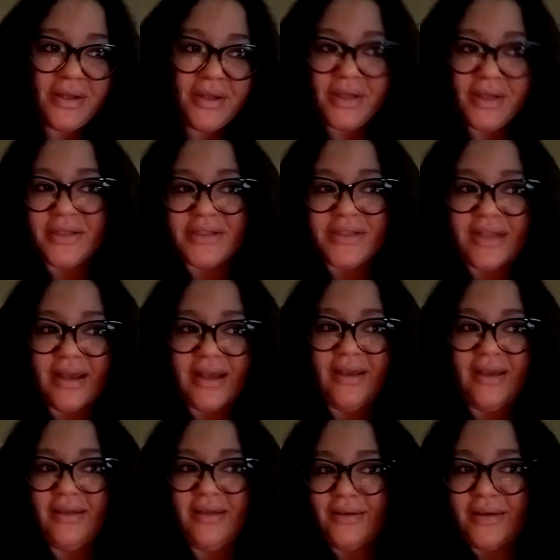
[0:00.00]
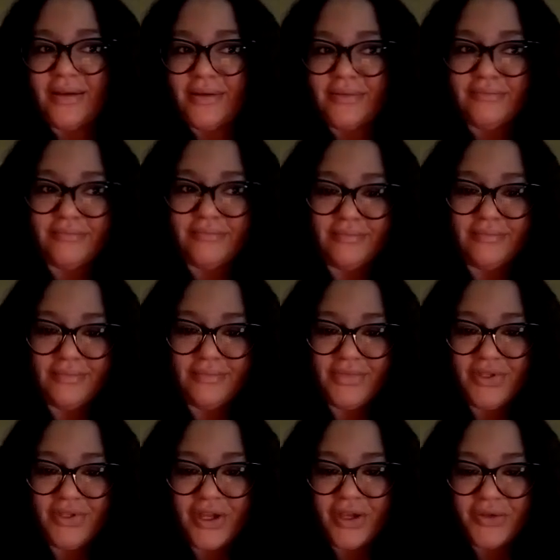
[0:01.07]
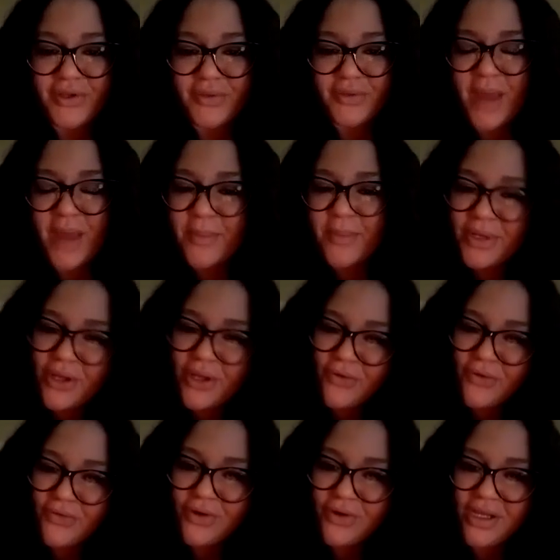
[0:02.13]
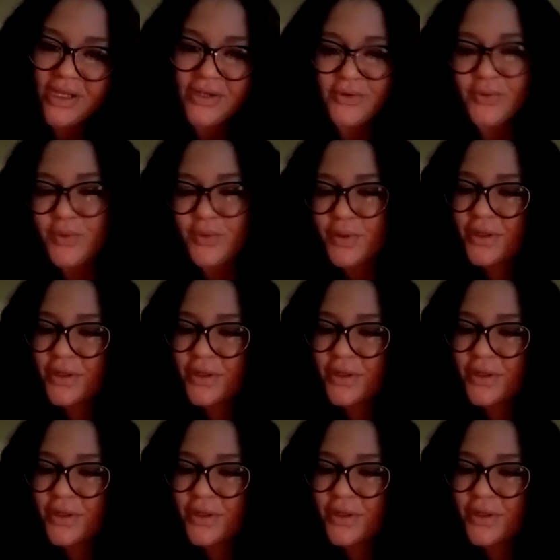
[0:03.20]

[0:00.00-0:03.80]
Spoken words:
then it's like, they're rapping over it, or